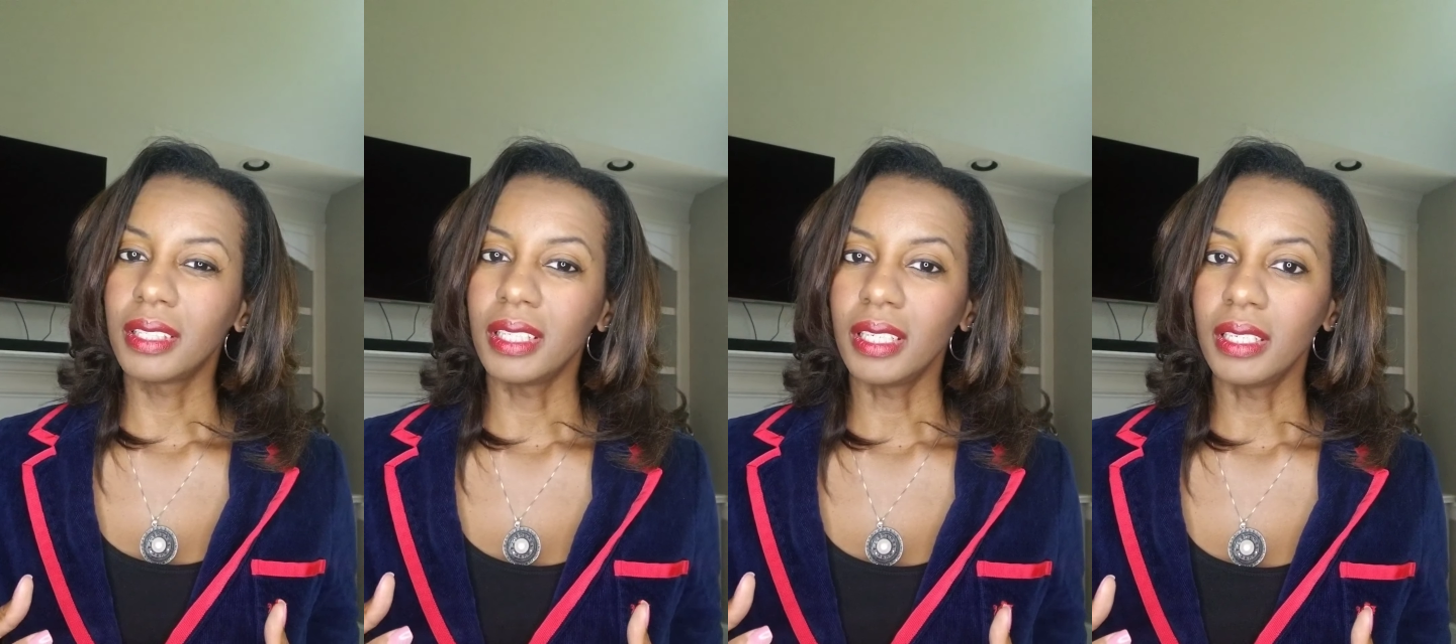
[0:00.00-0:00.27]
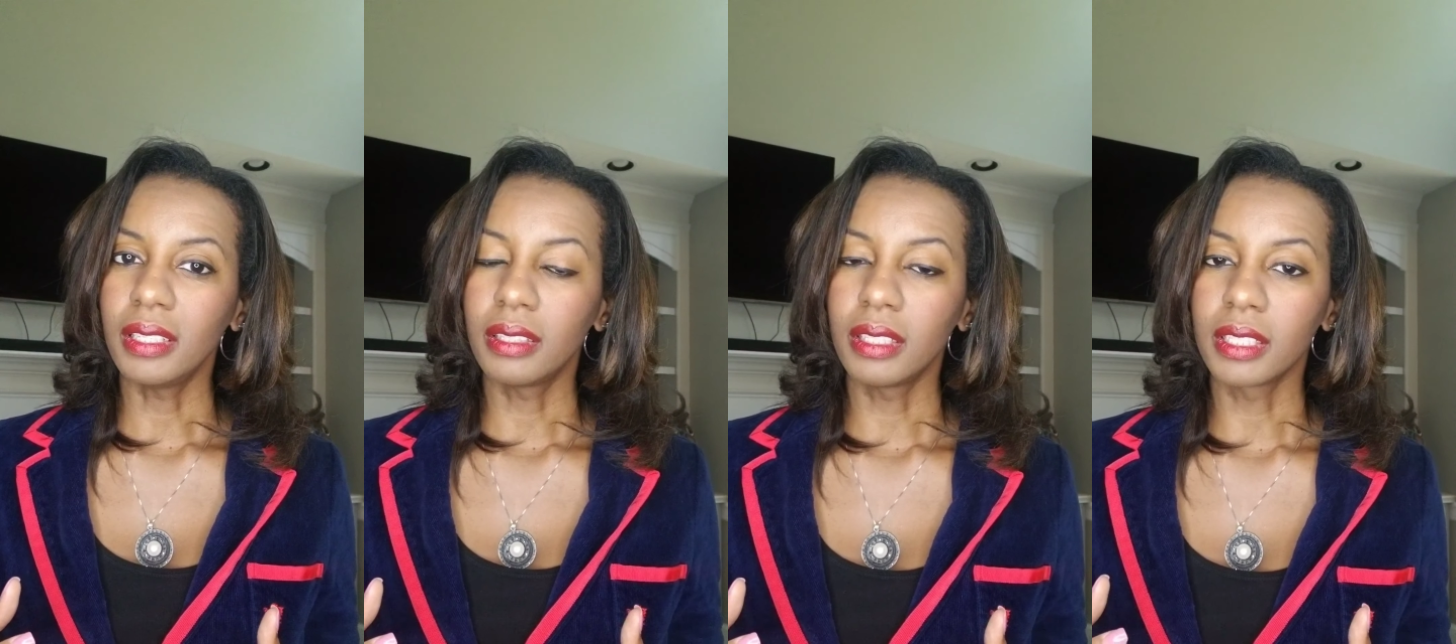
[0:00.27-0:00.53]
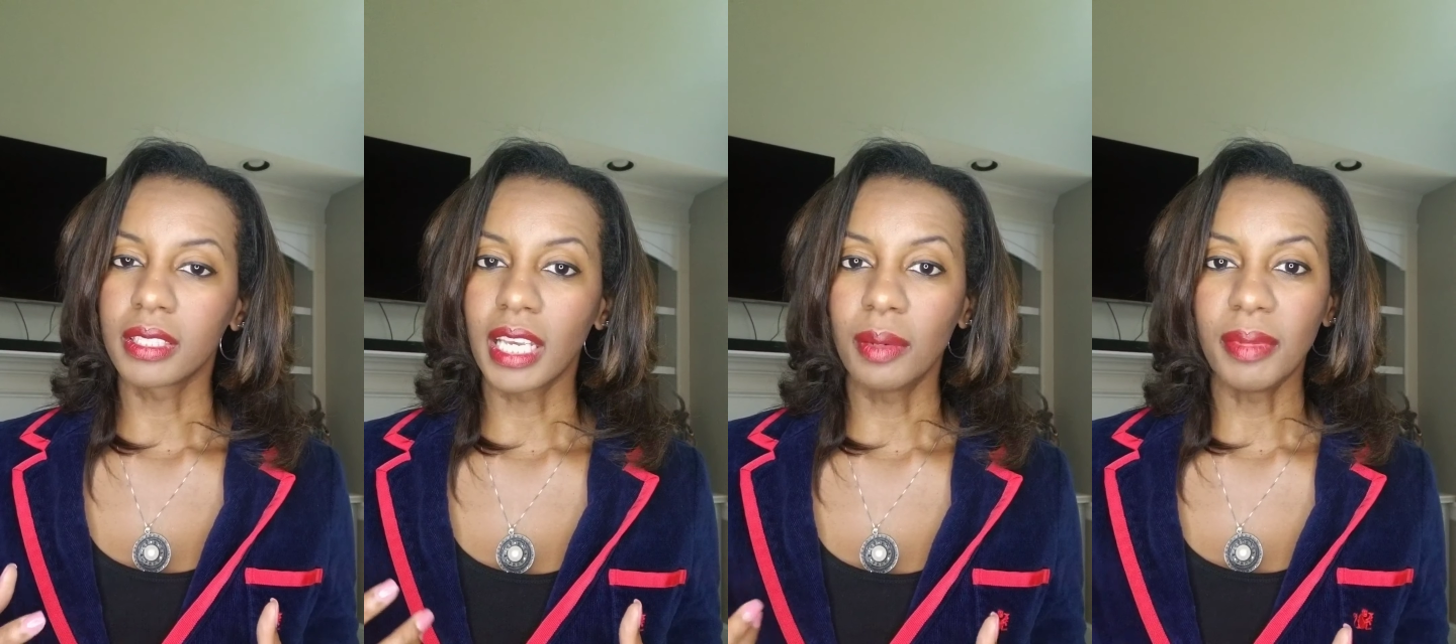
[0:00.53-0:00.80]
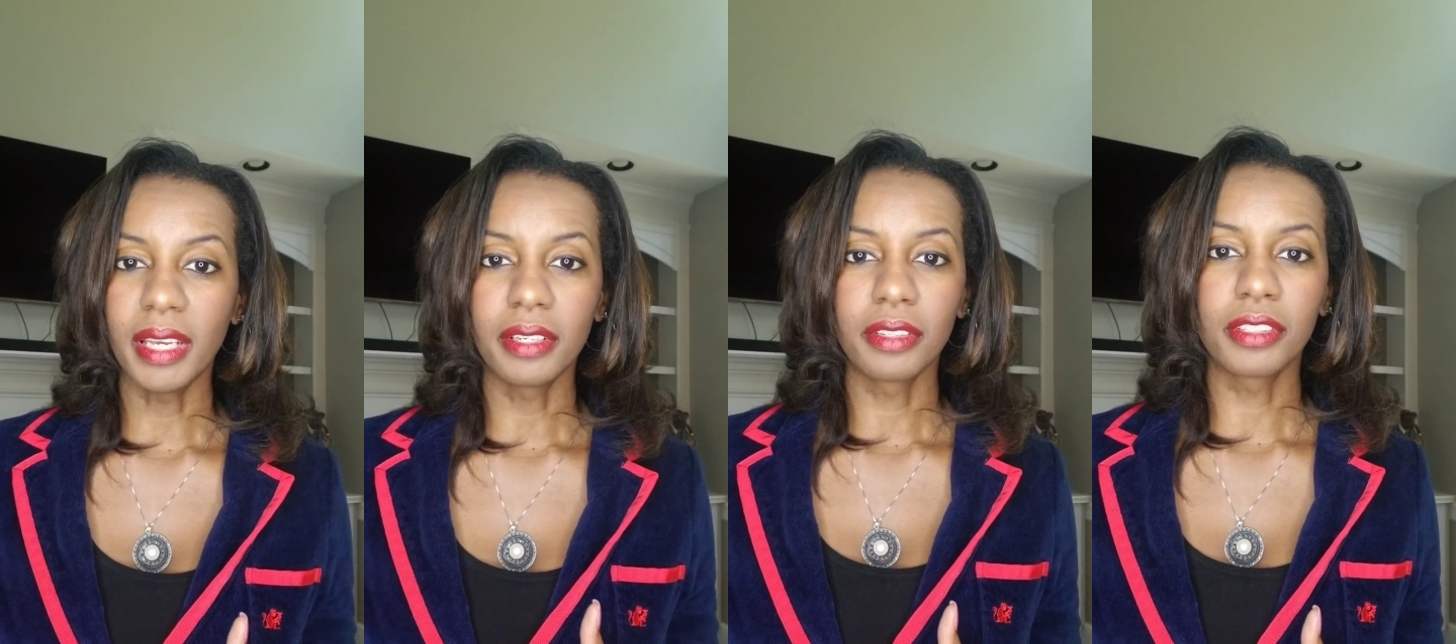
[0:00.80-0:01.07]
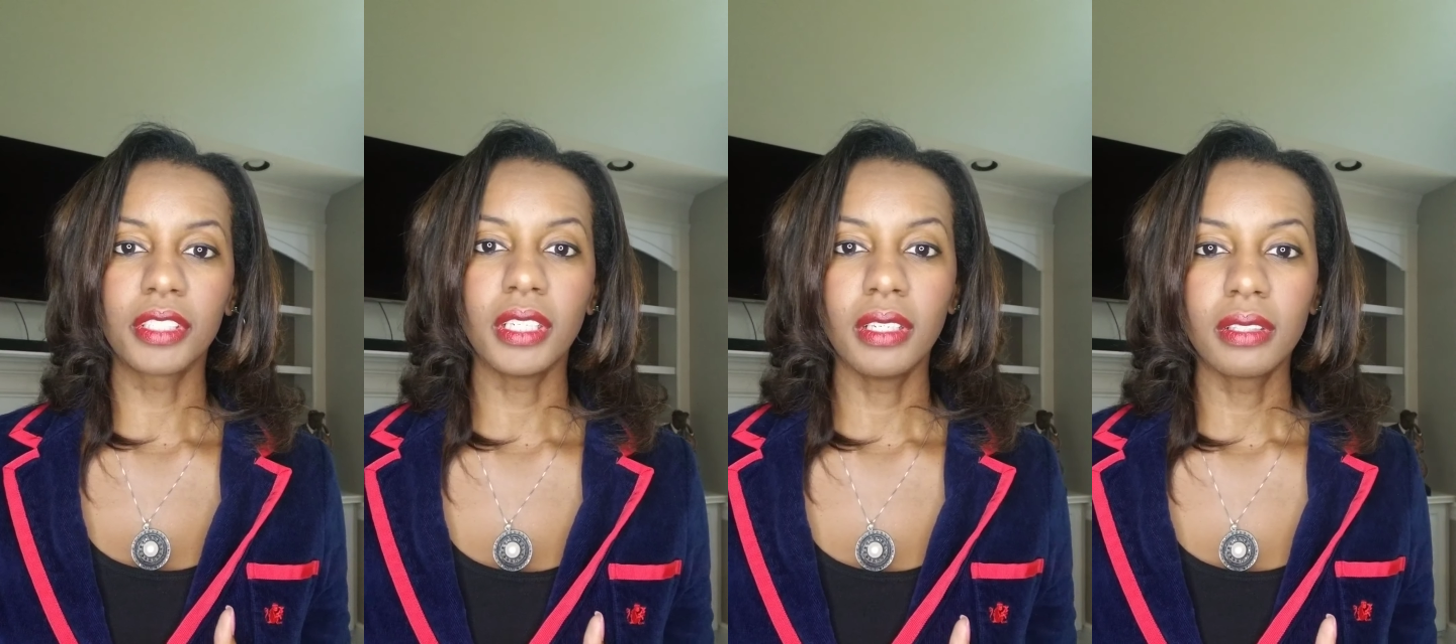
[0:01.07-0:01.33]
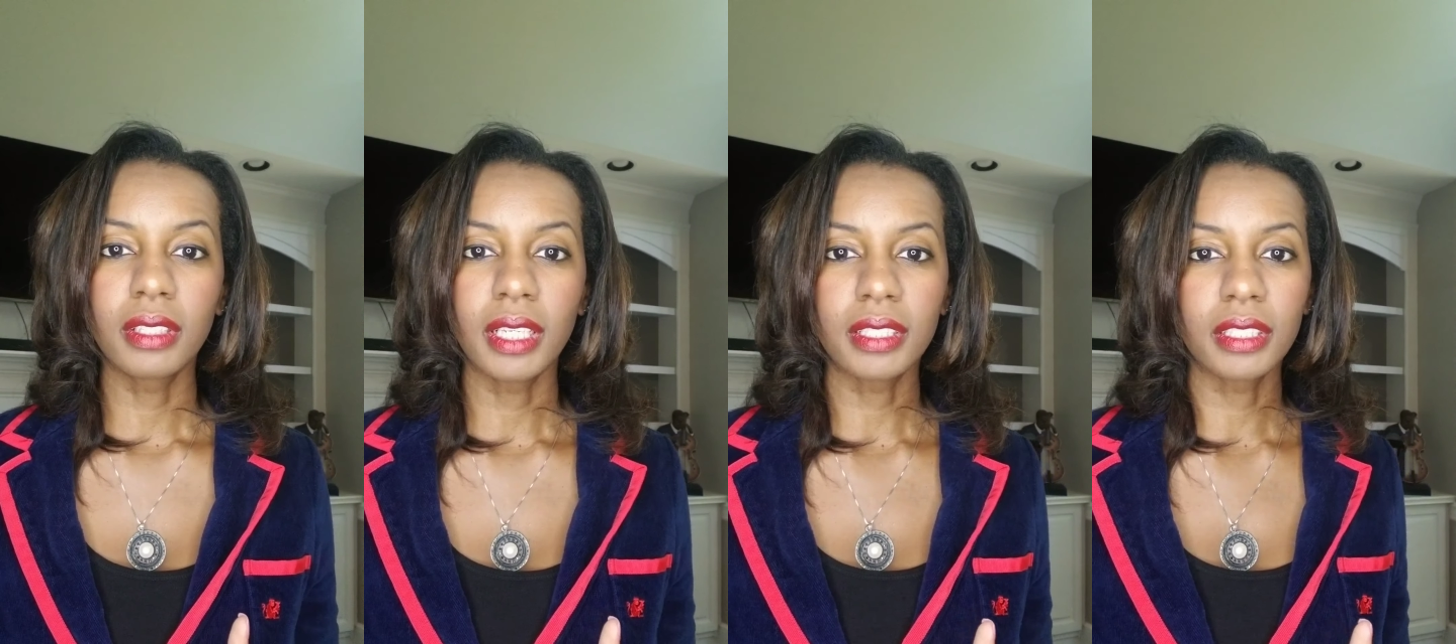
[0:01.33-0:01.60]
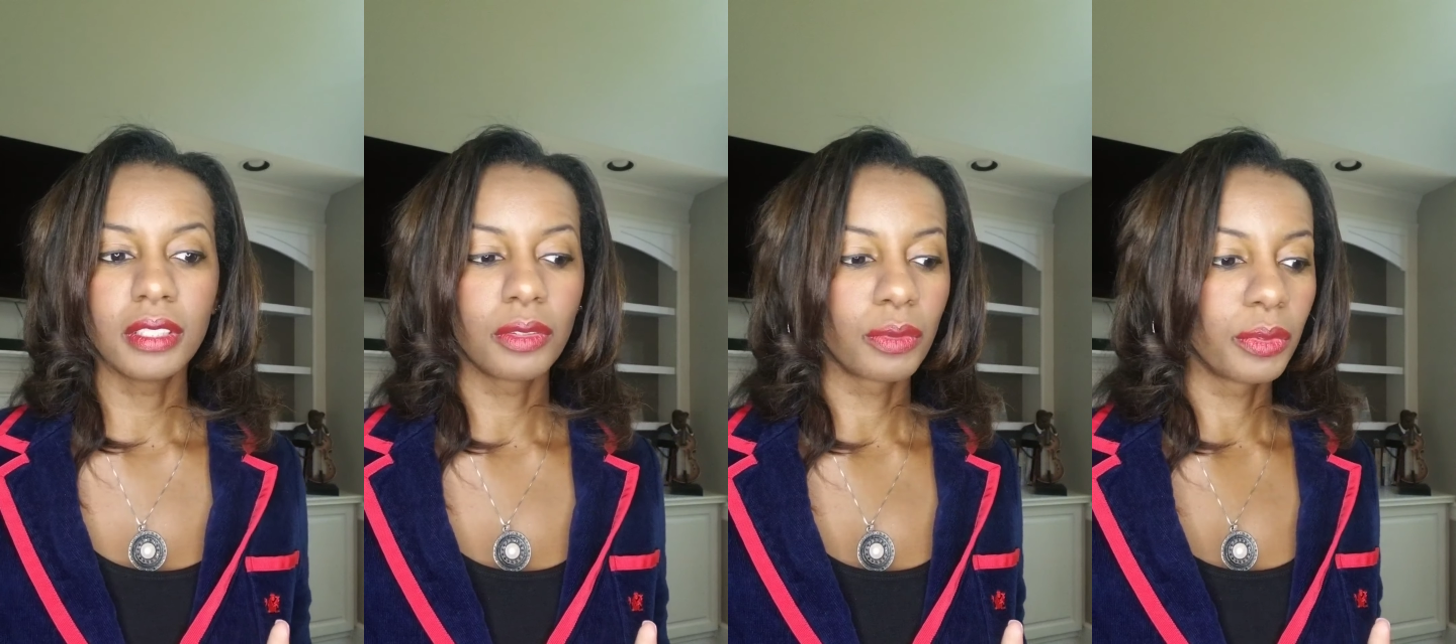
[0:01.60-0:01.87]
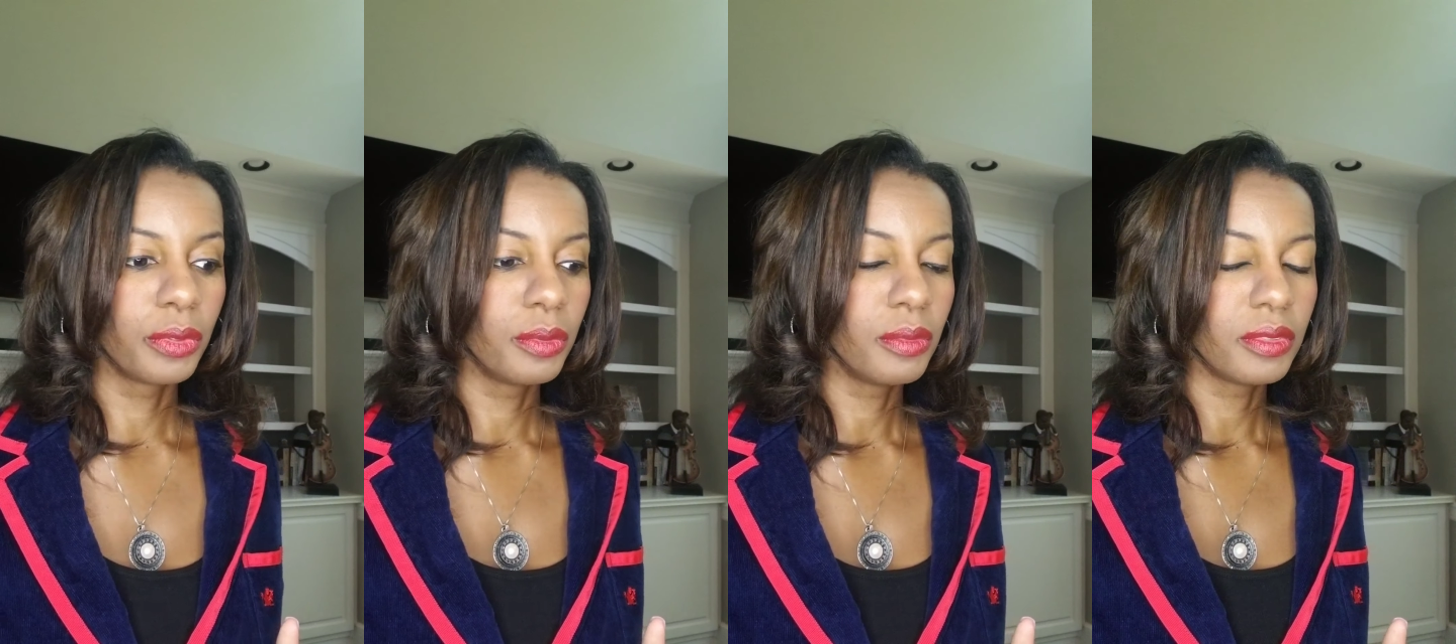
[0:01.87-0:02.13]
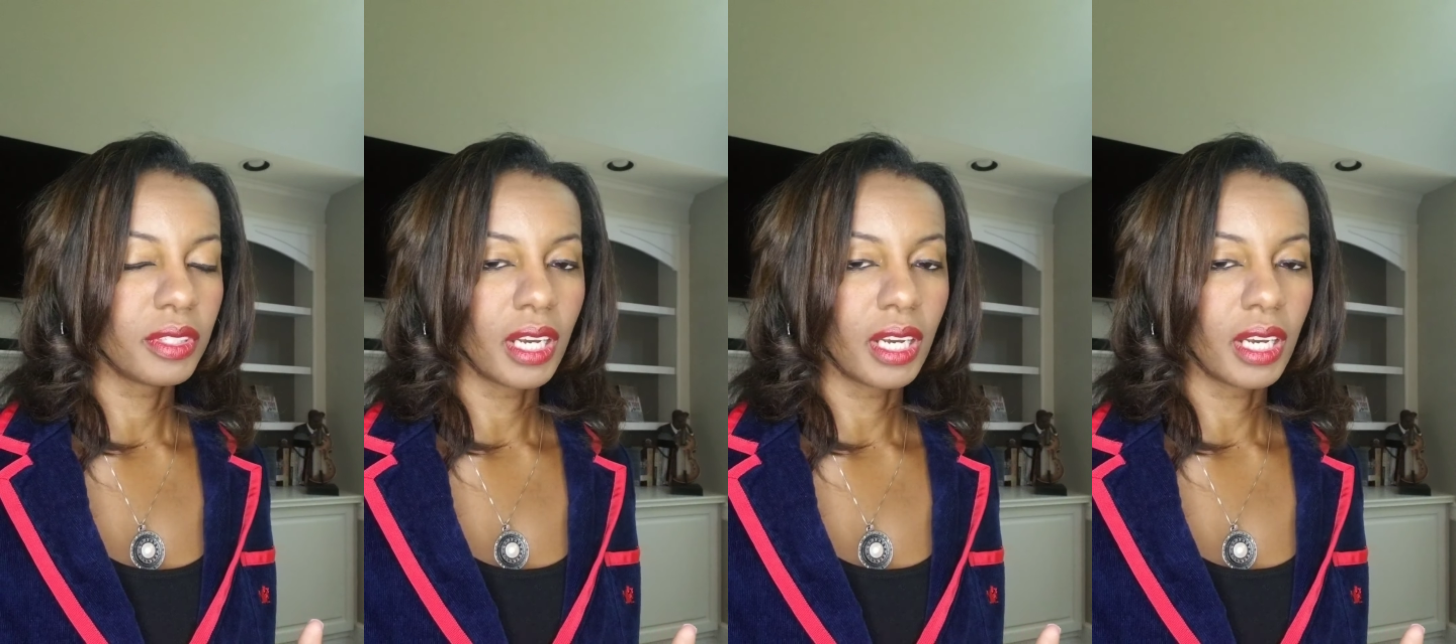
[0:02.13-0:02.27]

the same energy that's in the room,